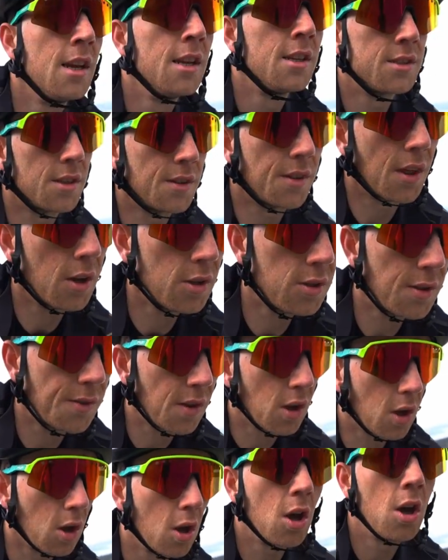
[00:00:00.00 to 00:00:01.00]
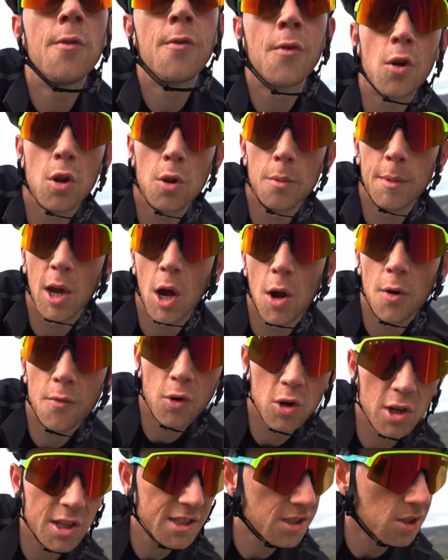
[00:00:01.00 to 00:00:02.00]
So those of you following me over
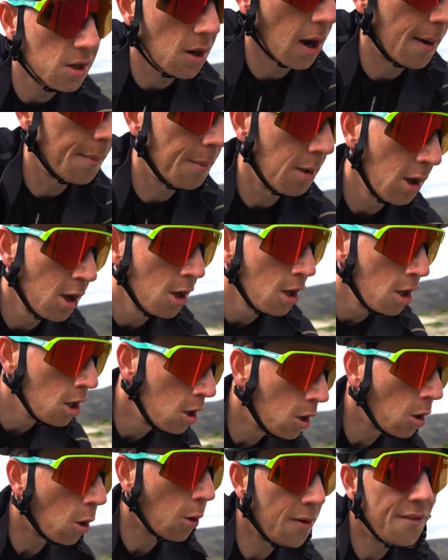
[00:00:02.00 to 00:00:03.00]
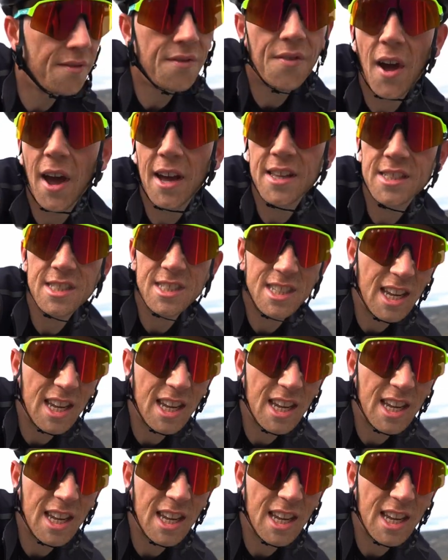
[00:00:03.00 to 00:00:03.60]
on Instagram, or in fact